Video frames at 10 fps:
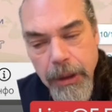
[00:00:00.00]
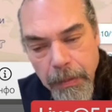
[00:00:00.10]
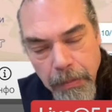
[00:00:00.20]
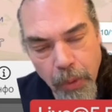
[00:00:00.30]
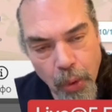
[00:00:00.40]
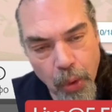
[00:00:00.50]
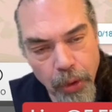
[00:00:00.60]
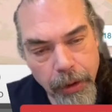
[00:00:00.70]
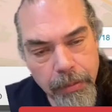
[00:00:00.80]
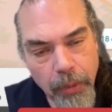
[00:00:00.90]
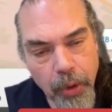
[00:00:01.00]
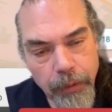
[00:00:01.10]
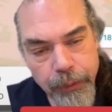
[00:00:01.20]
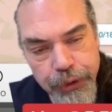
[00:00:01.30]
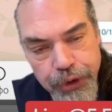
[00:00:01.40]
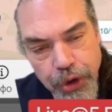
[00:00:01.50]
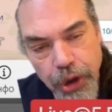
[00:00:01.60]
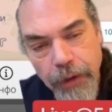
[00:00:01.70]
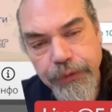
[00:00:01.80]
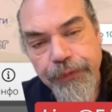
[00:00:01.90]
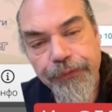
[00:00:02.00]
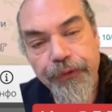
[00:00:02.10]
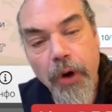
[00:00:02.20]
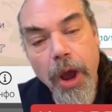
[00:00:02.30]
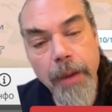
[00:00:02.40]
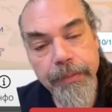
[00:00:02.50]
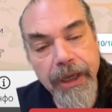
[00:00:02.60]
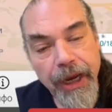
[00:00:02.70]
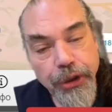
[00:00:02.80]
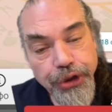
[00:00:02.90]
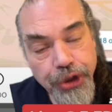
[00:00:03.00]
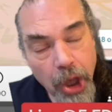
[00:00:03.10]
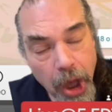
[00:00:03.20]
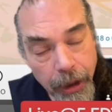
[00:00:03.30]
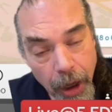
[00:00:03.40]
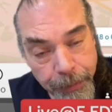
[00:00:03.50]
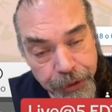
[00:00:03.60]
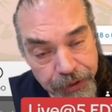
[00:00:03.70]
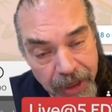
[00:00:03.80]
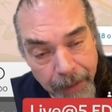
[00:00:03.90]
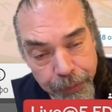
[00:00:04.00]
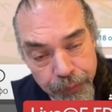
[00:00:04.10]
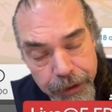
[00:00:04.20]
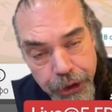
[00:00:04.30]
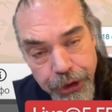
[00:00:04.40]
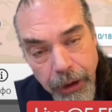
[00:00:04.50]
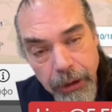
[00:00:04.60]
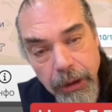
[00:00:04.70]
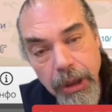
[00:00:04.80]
more and more reserves from Kherson up to Zaporizhia,